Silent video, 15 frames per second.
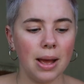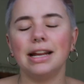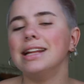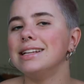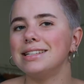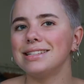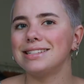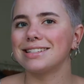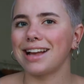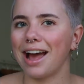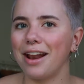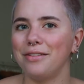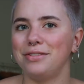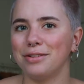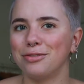It is
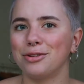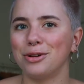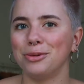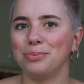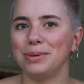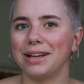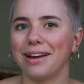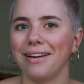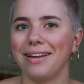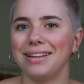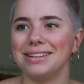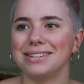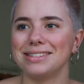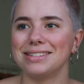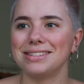kind of difficult
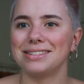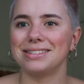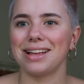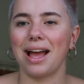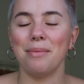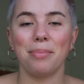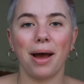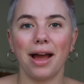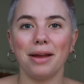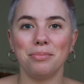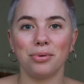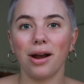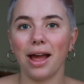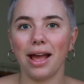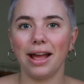because I buy
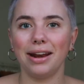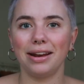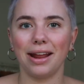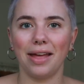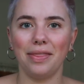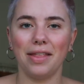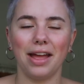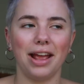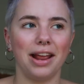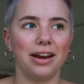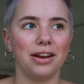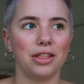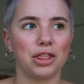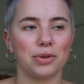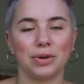bread and
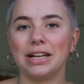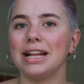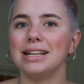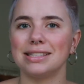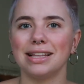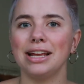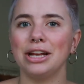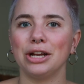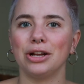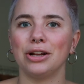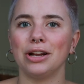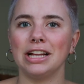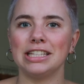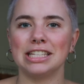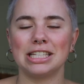then 3 days later
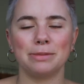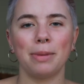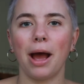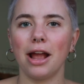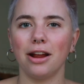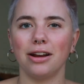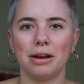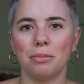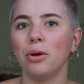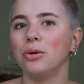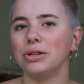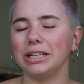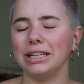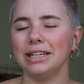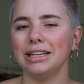it's expired and
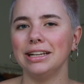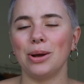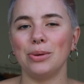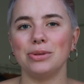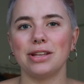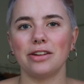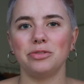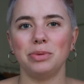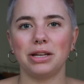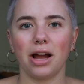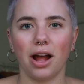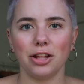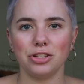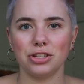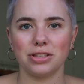moldy, so you just have to be
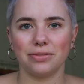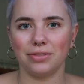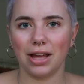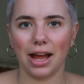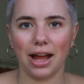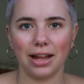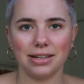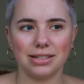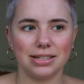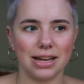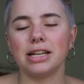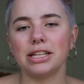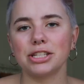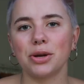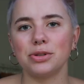conscious of that.
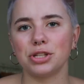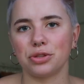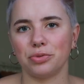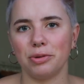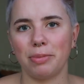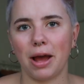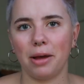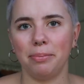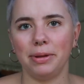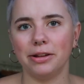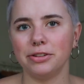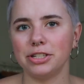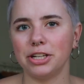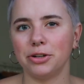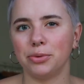Tesco is a £3
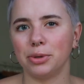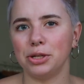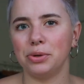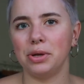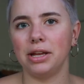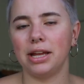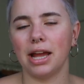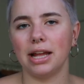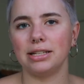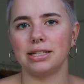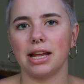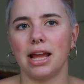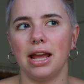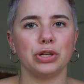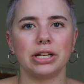meal deal where you can get
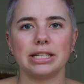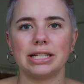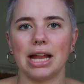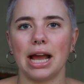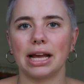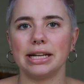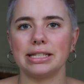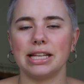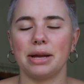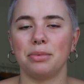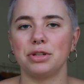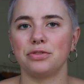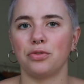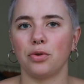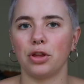a drink, snack, and a
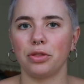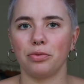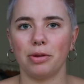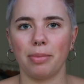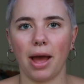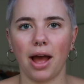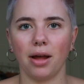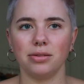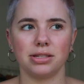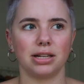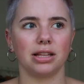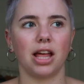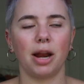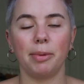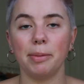sandwich for £3, and
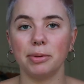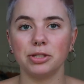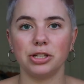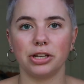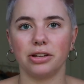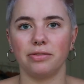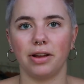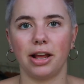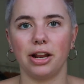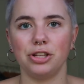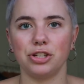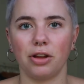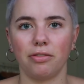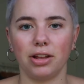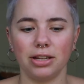a lot of people took
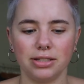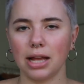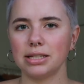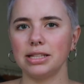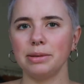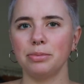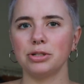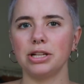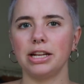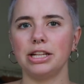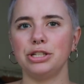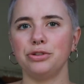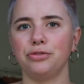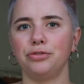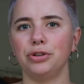advantage of it. Last thing pertaining
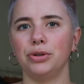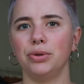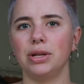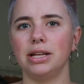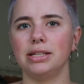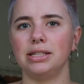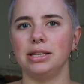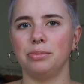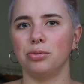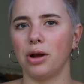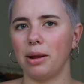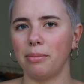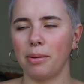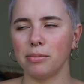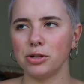to food is the
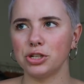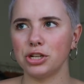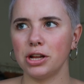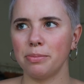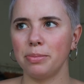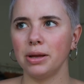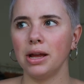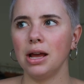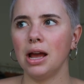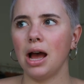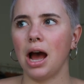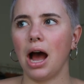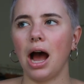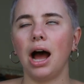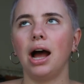Pret membership.
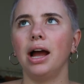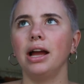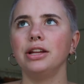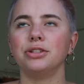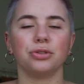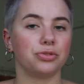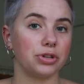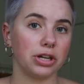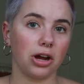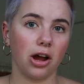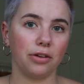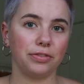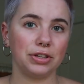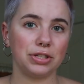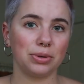I don't drink
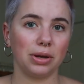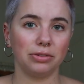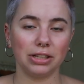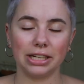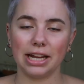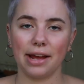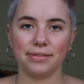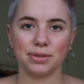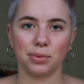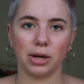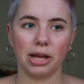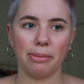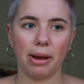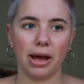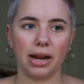coffee, so I really didn't have to
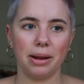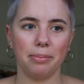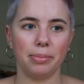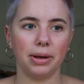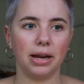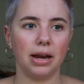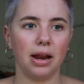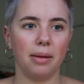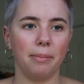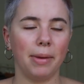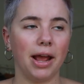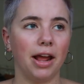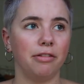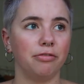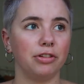worry about it. But
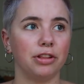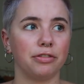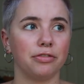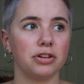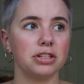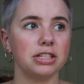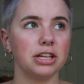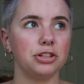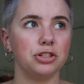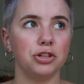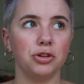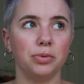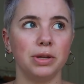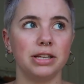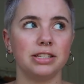man, for the first like
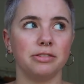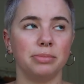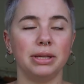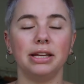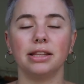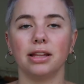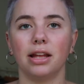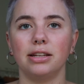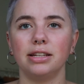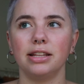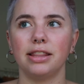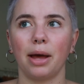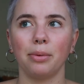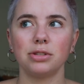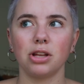2 weeks of being in
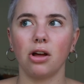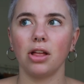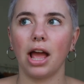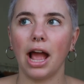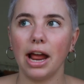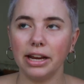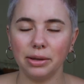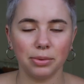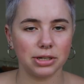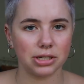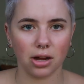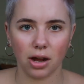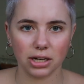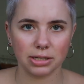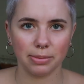London, that was all anyone
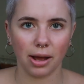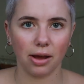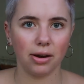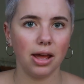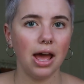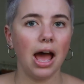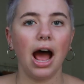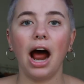talked about.